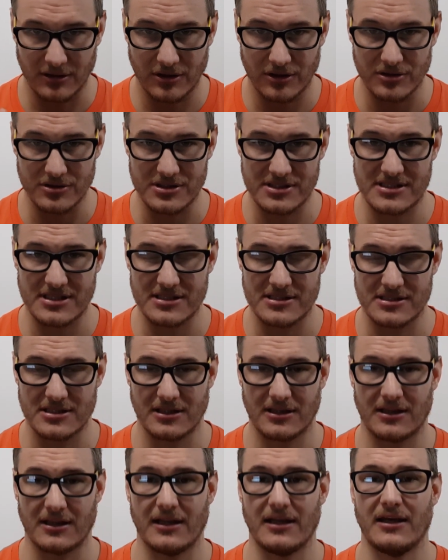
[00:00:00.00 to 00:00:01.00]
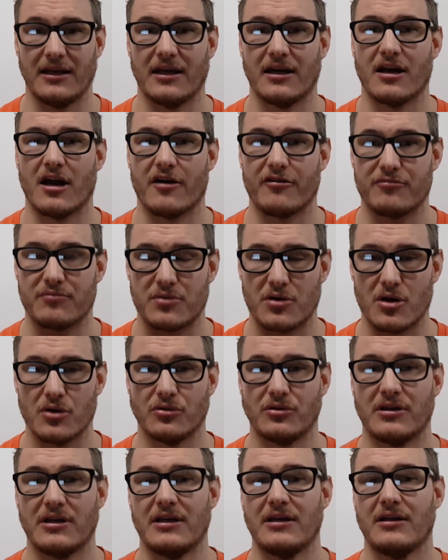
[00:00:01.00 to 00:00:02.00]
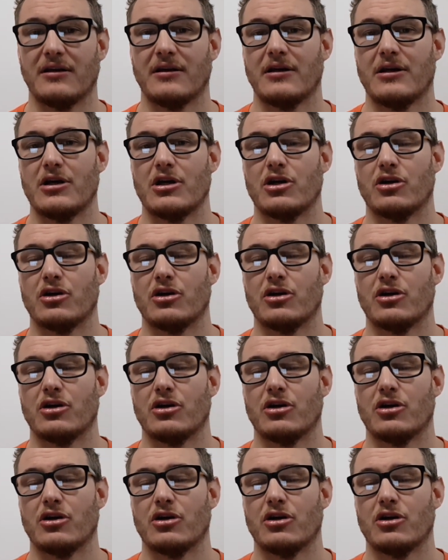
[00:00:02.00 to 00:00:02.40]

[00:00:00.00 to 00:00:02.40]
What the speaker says: consistently enough protein